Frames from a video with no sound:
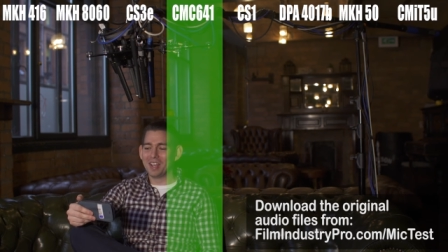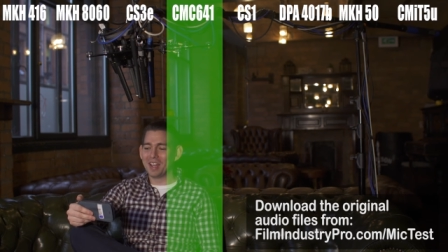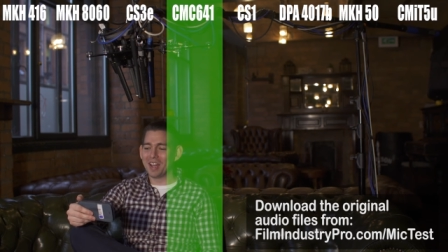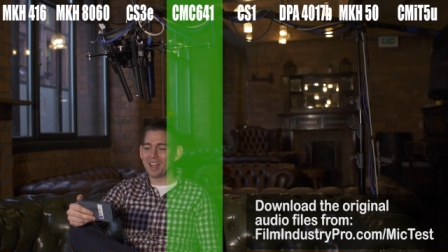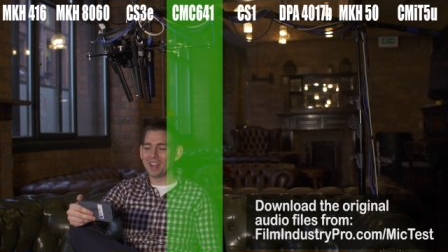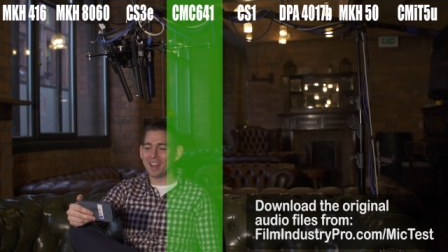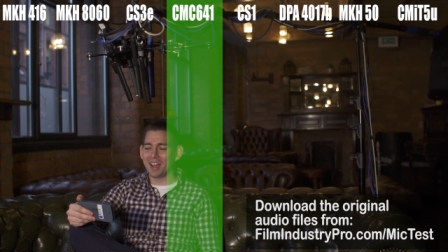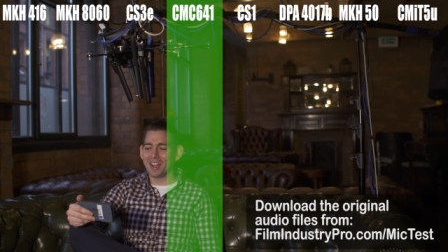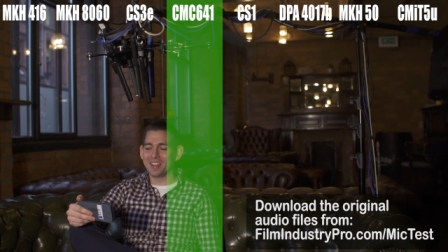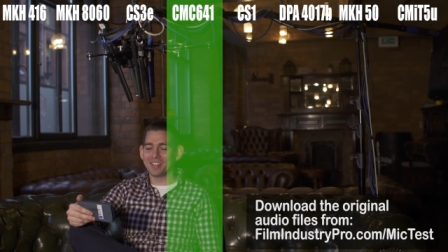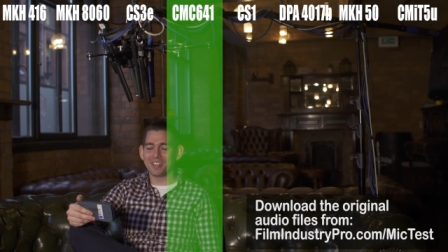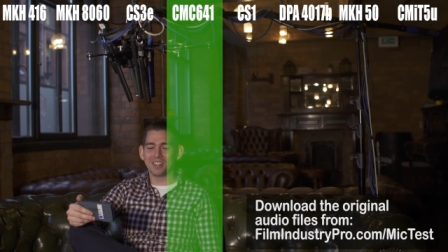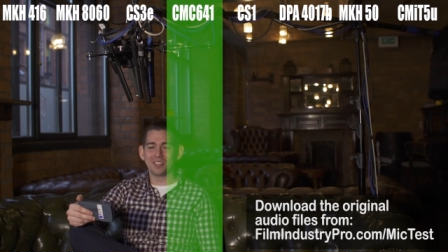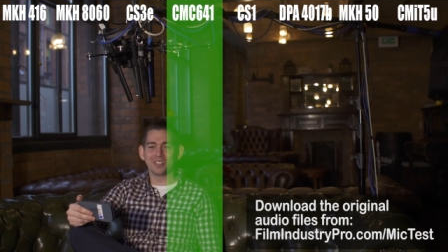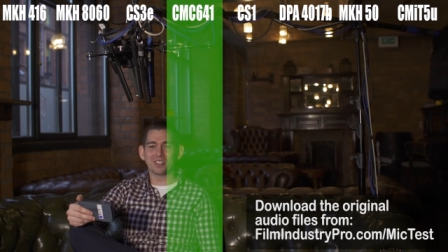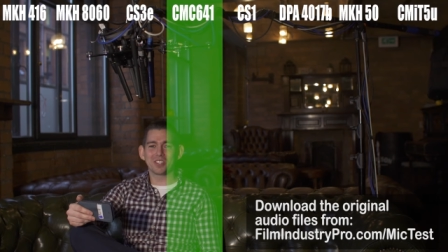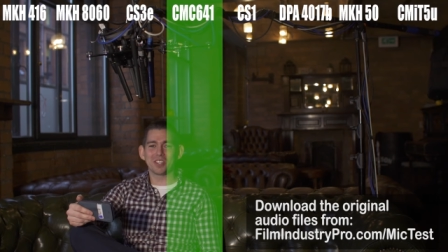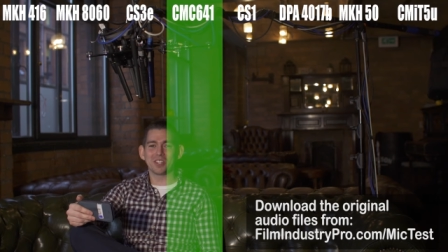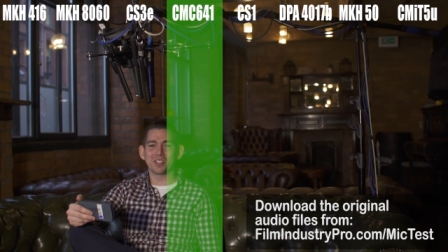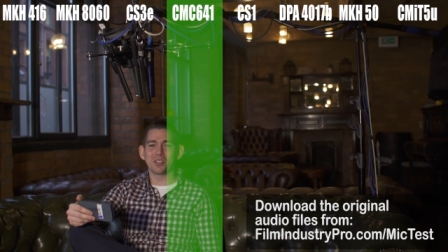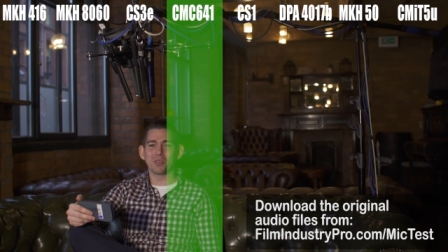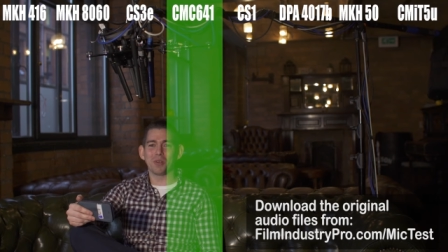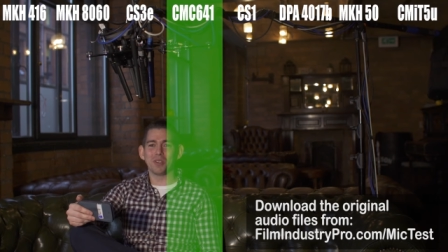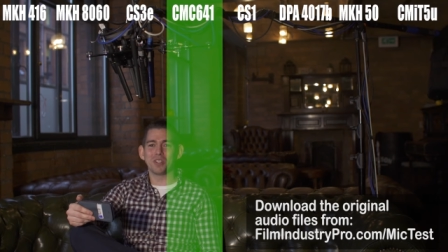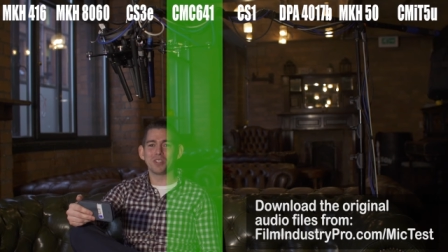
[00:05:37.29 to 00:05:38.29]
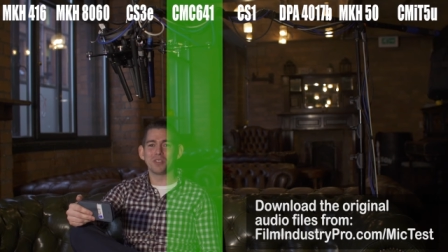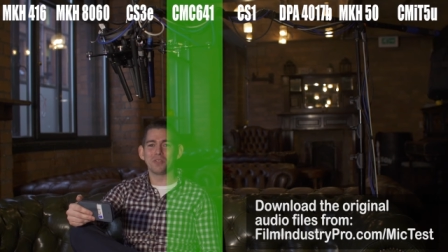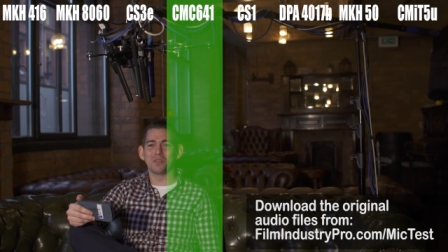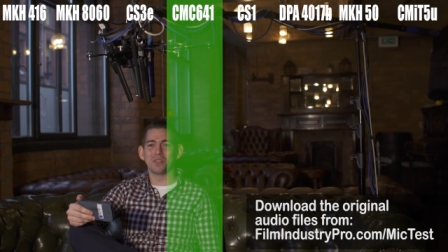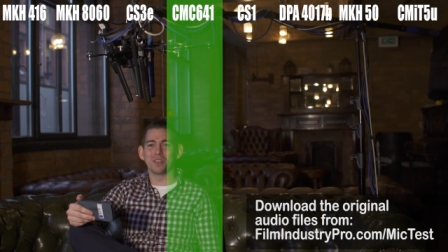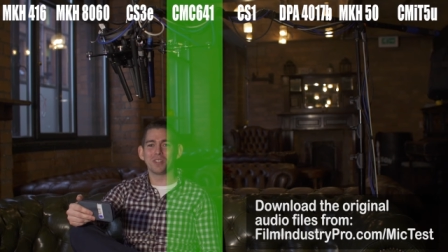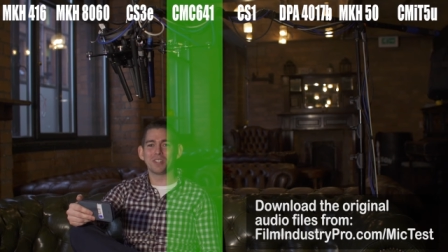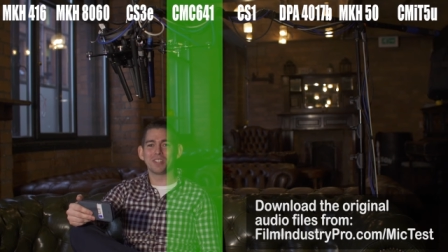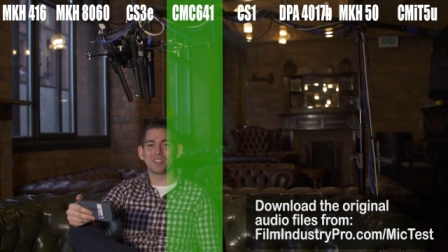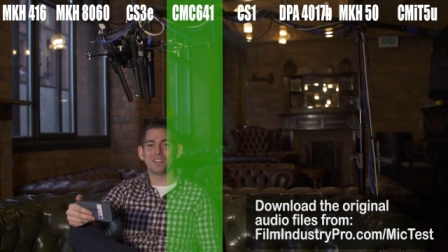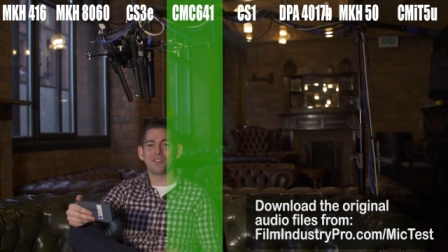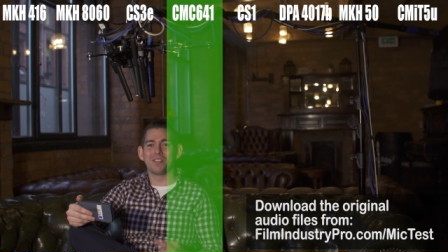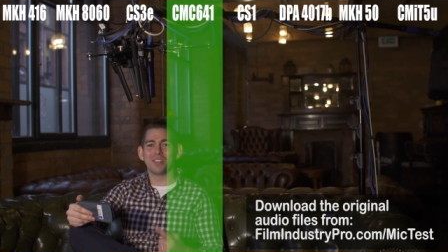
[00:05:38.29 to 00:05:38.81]
an ideal situation
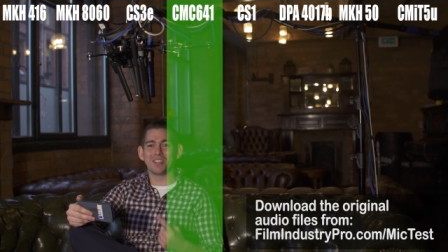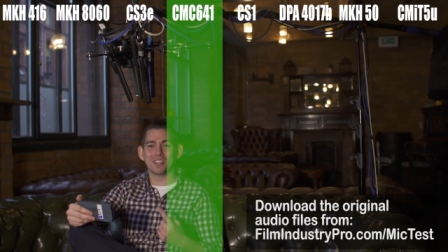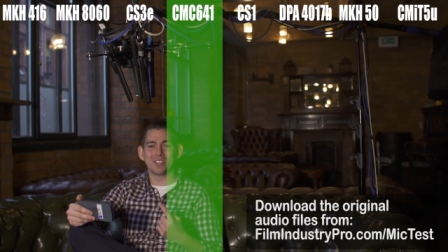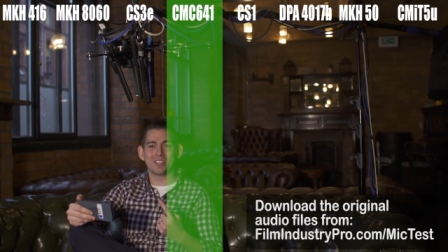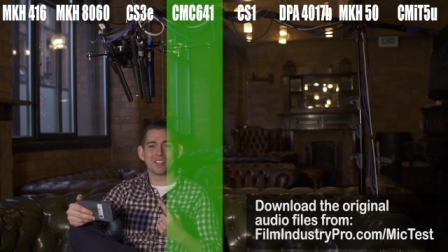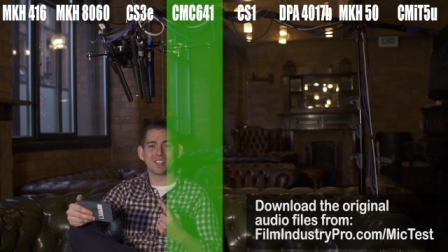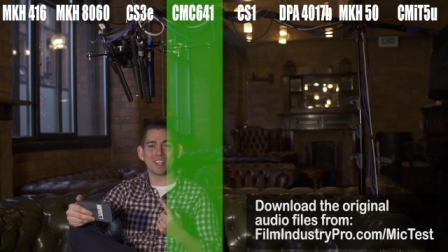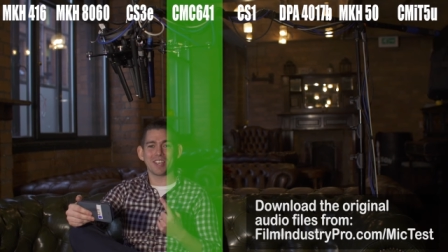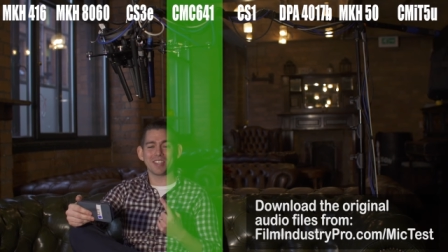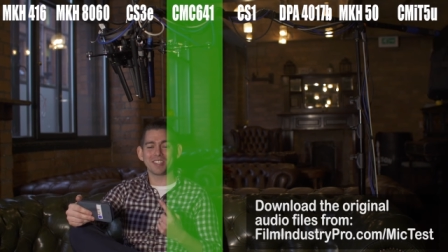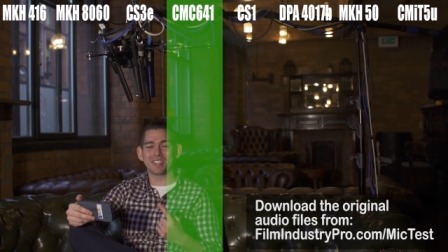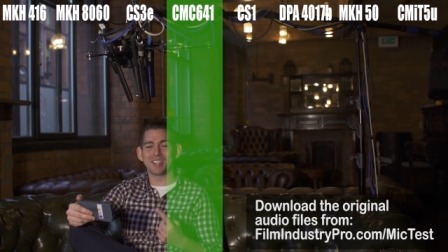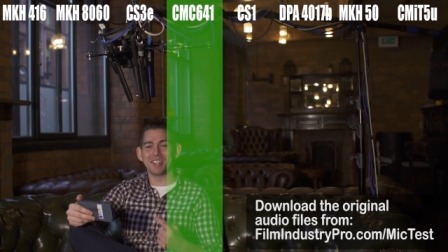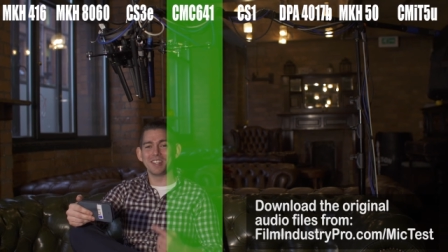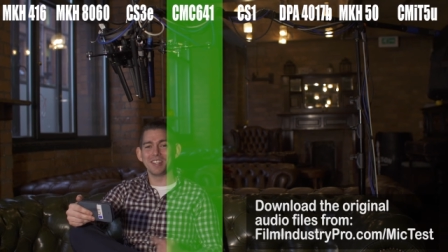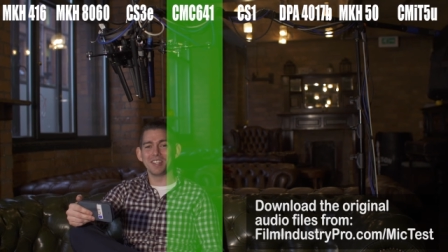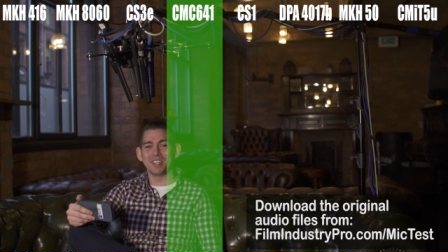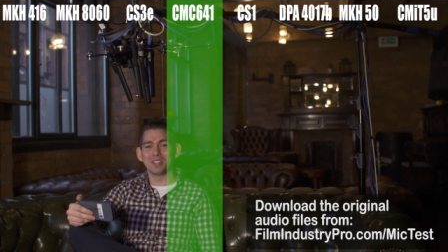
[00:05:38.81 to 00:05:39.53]
for, for testing